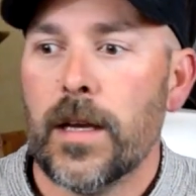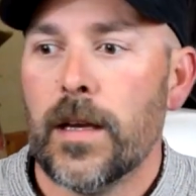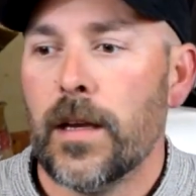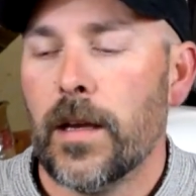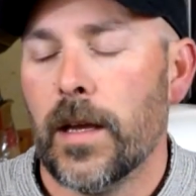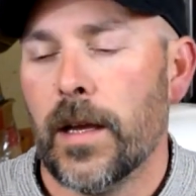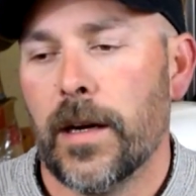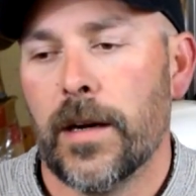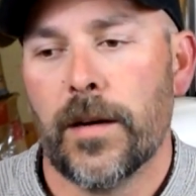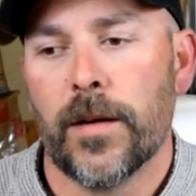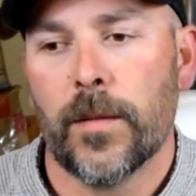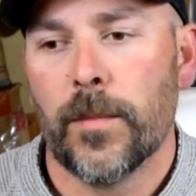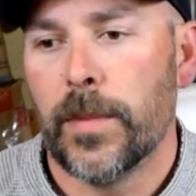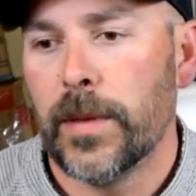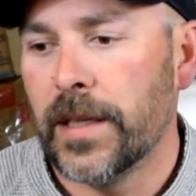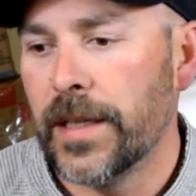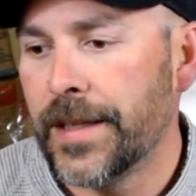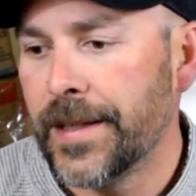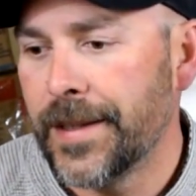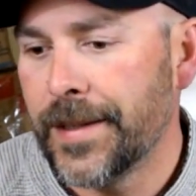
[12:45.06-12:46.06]
And it'll
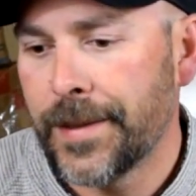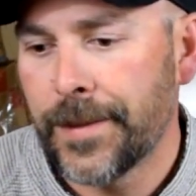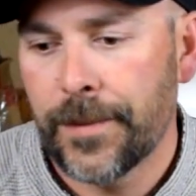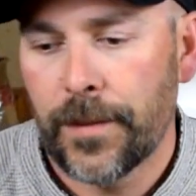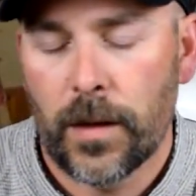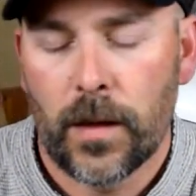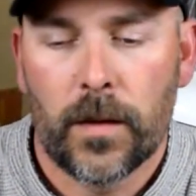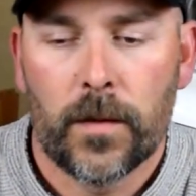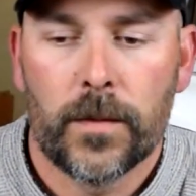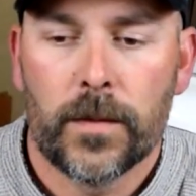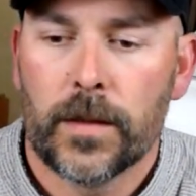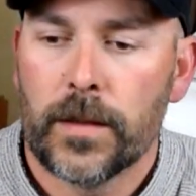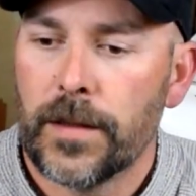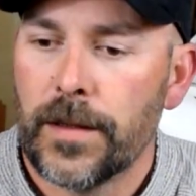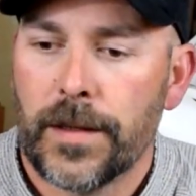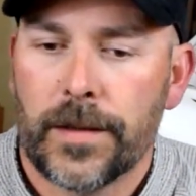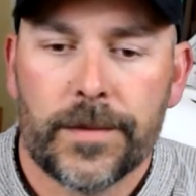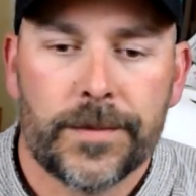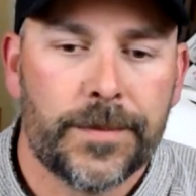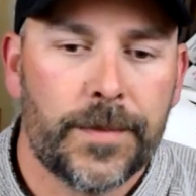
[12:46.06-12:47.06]
be, you
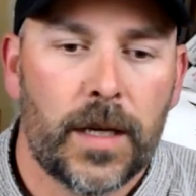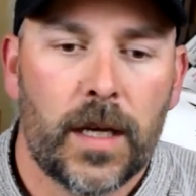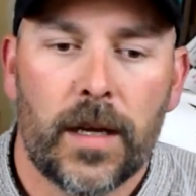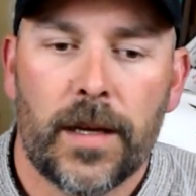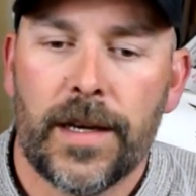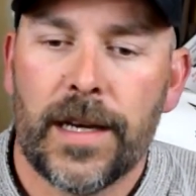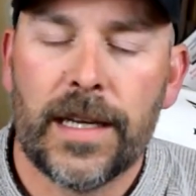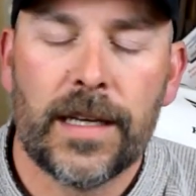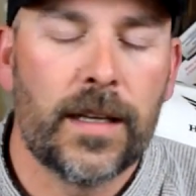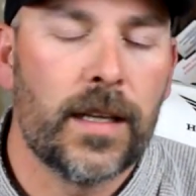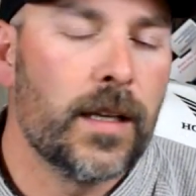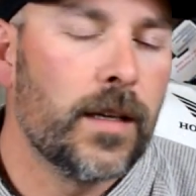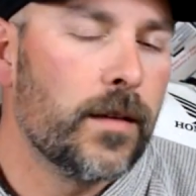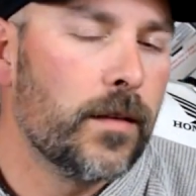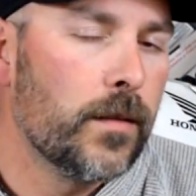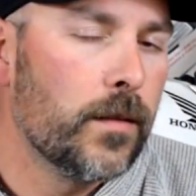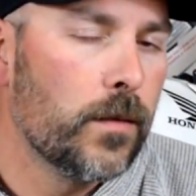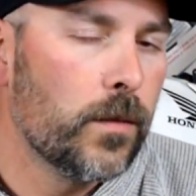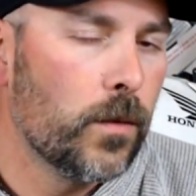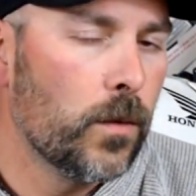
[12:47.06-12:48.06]
know, an
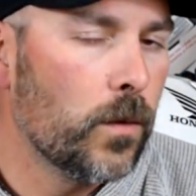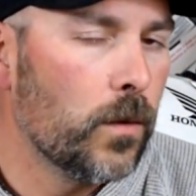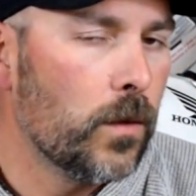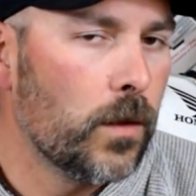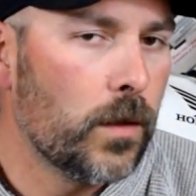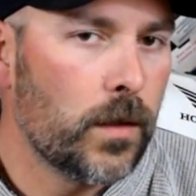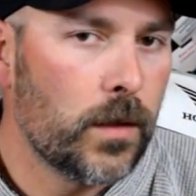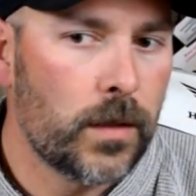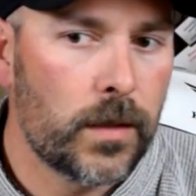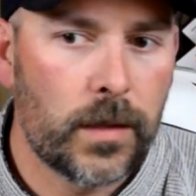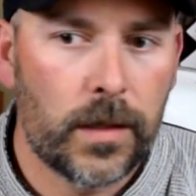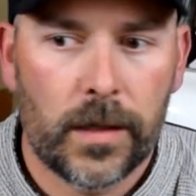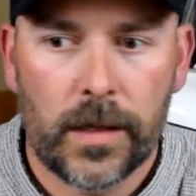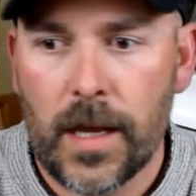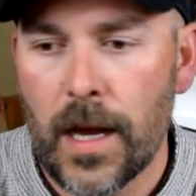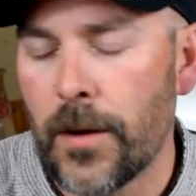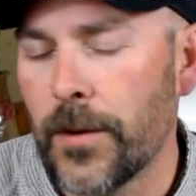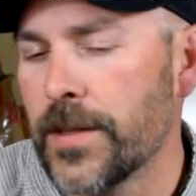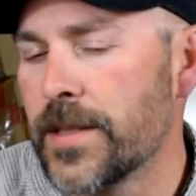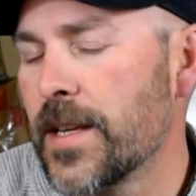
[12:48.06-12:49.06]
Indian or a
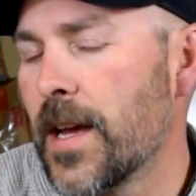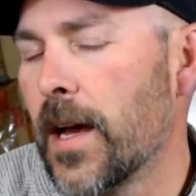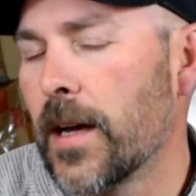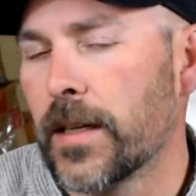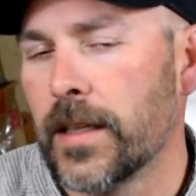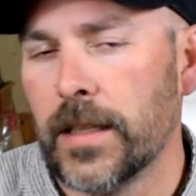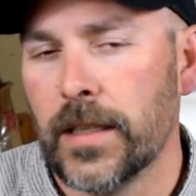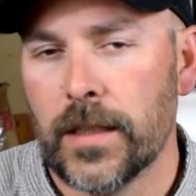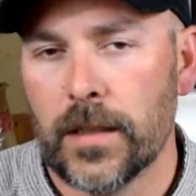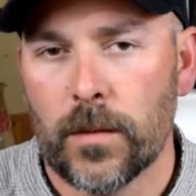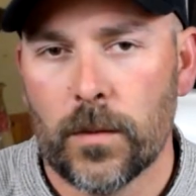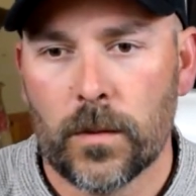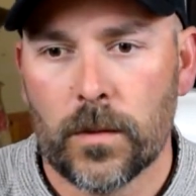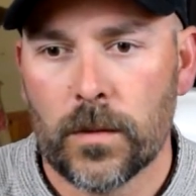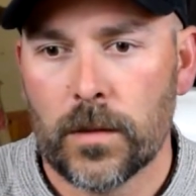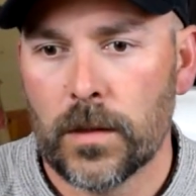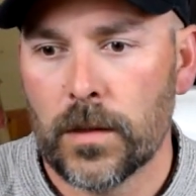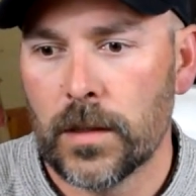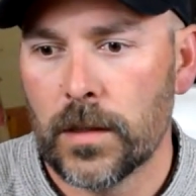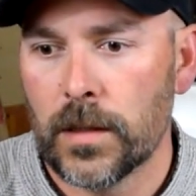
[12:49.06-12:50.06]
Kawasaki
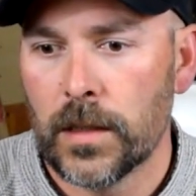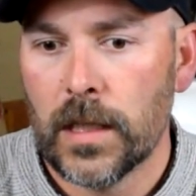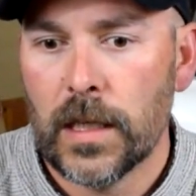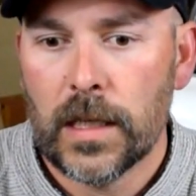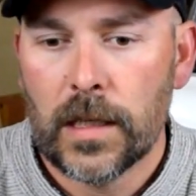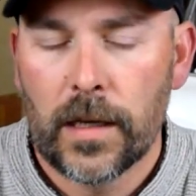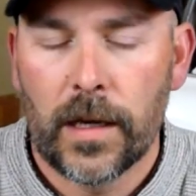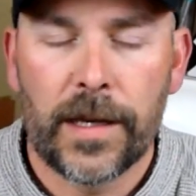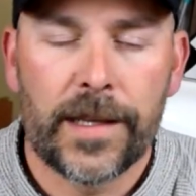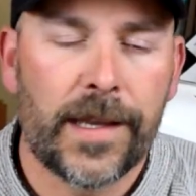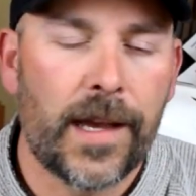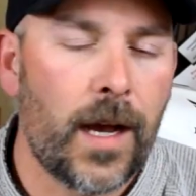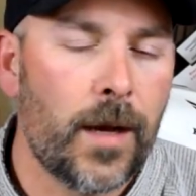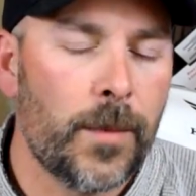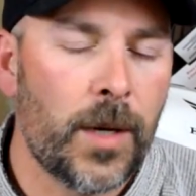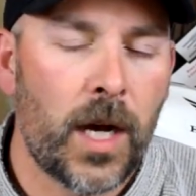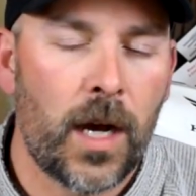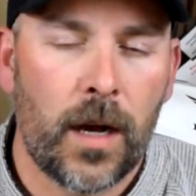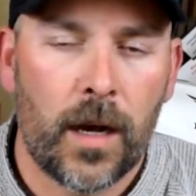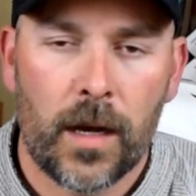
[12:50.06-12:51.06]
or a
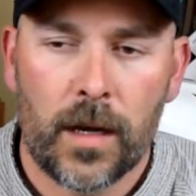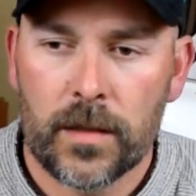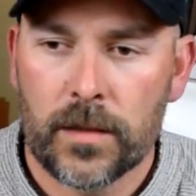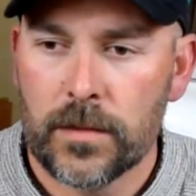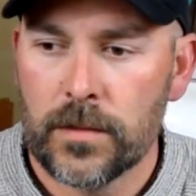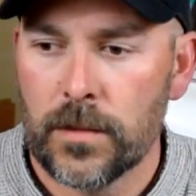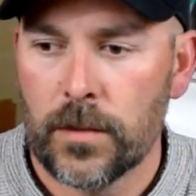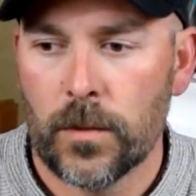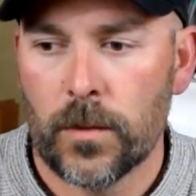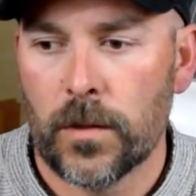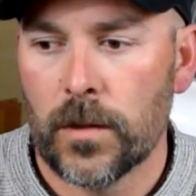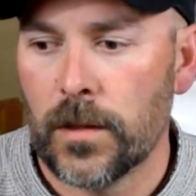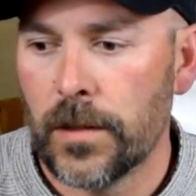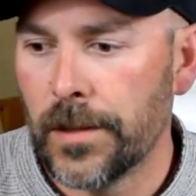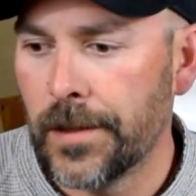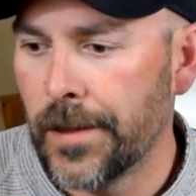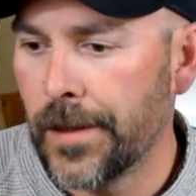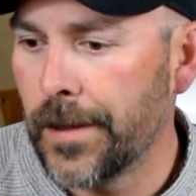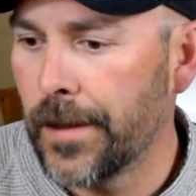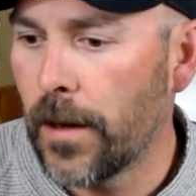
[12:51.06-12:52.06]
Yamaha
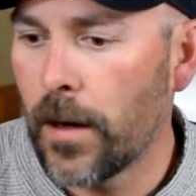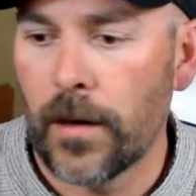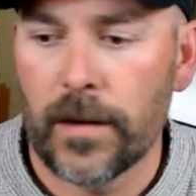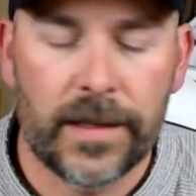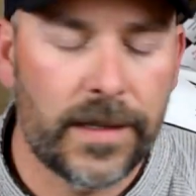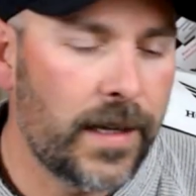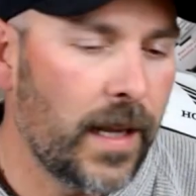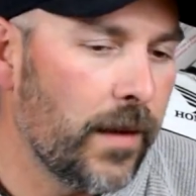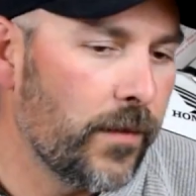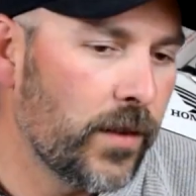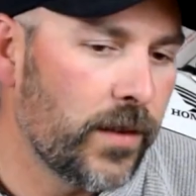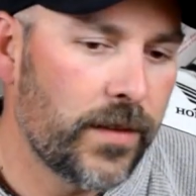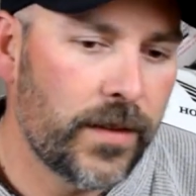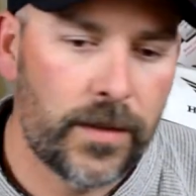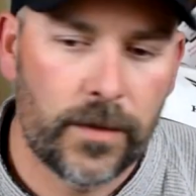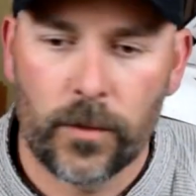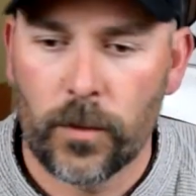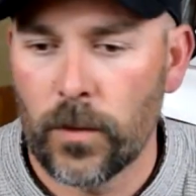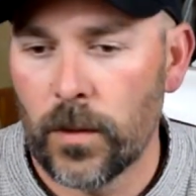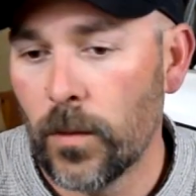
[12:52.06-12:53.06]
or a Harley
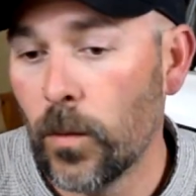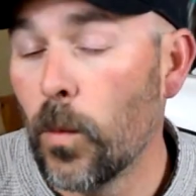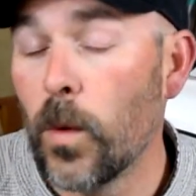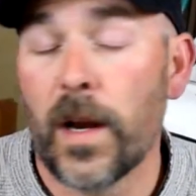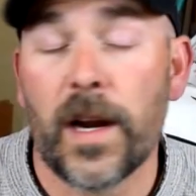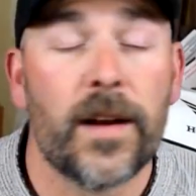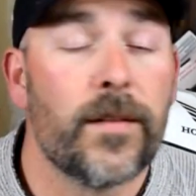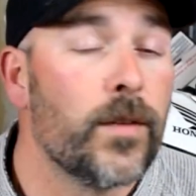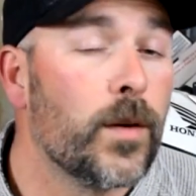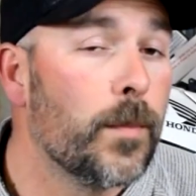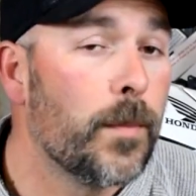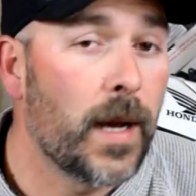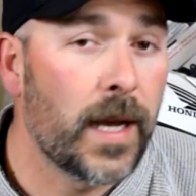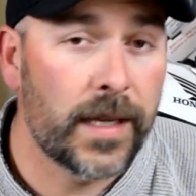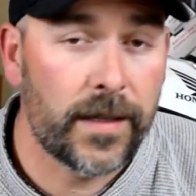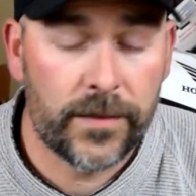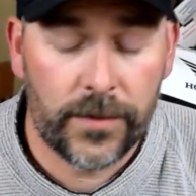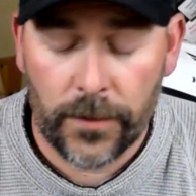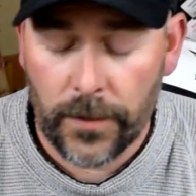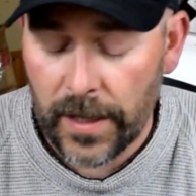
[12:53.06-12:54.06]
Davidson or whatever
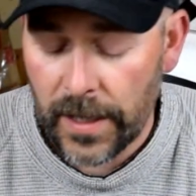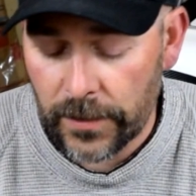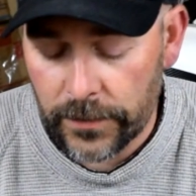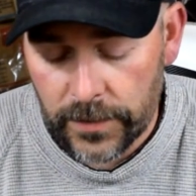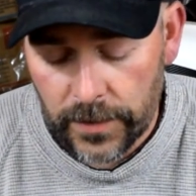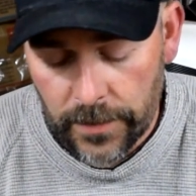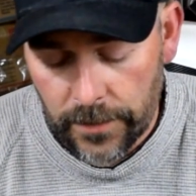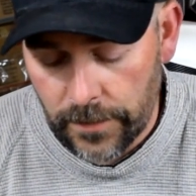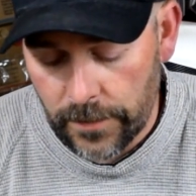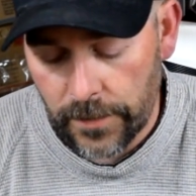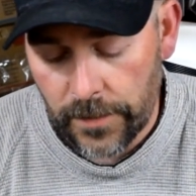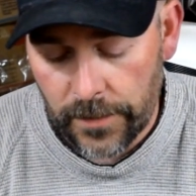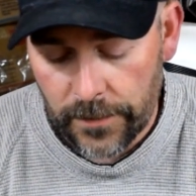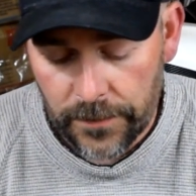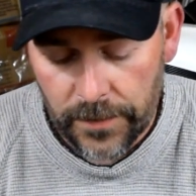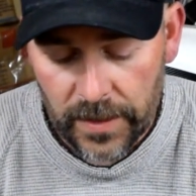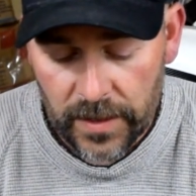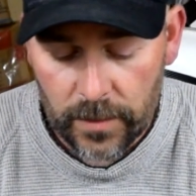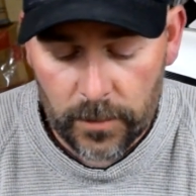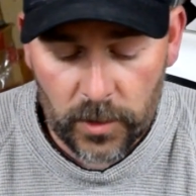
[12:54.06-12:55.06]
bikes are out there that are
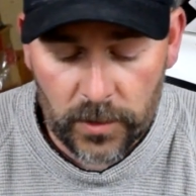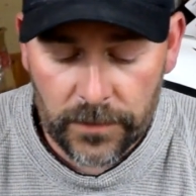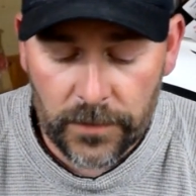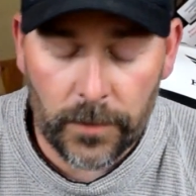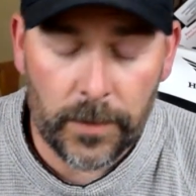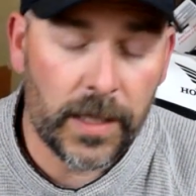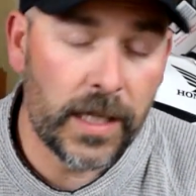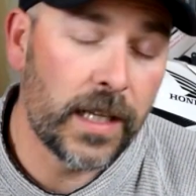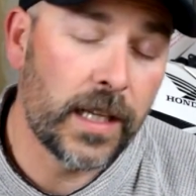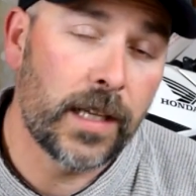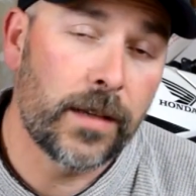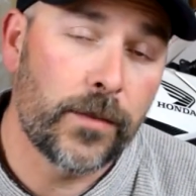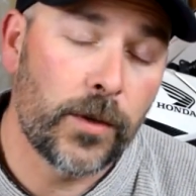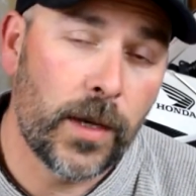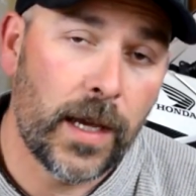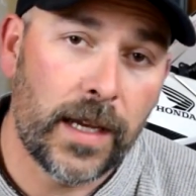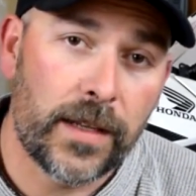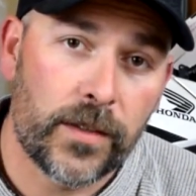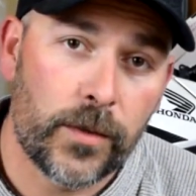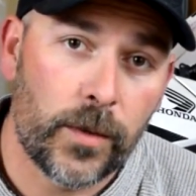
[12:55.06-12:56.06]
available for me to give you
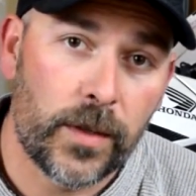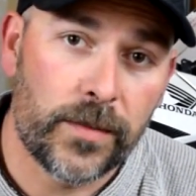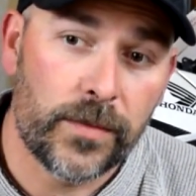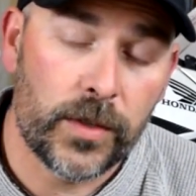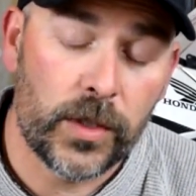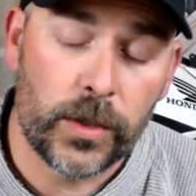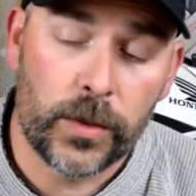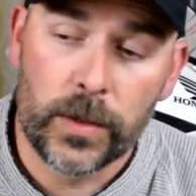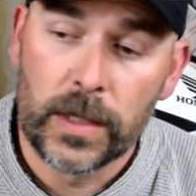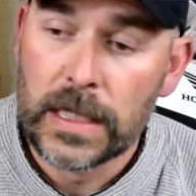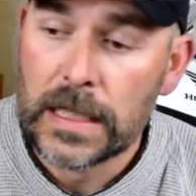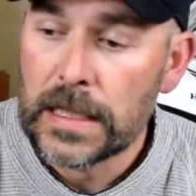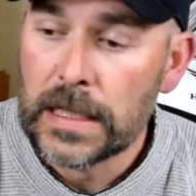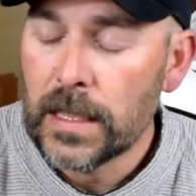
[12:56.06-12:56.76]
guys a review.